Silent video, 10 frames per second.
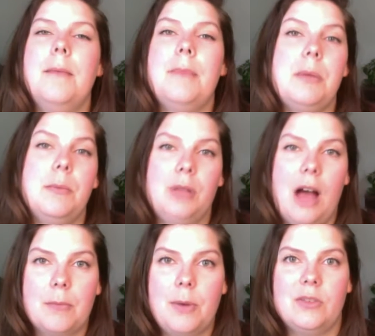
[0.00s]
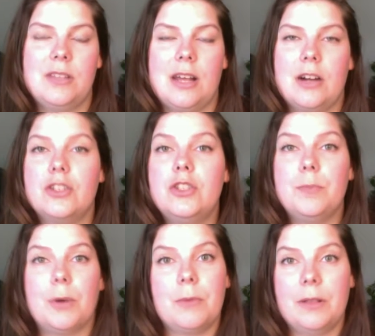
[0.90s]
maybe blog posts that are
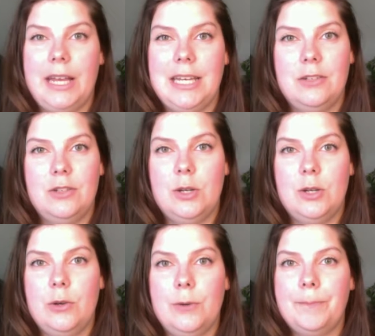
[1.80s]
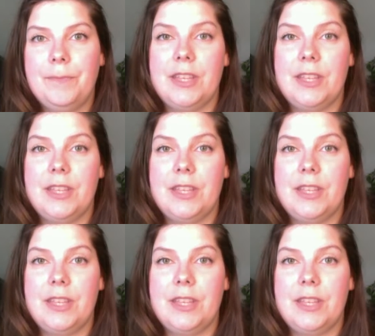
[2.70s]
super related to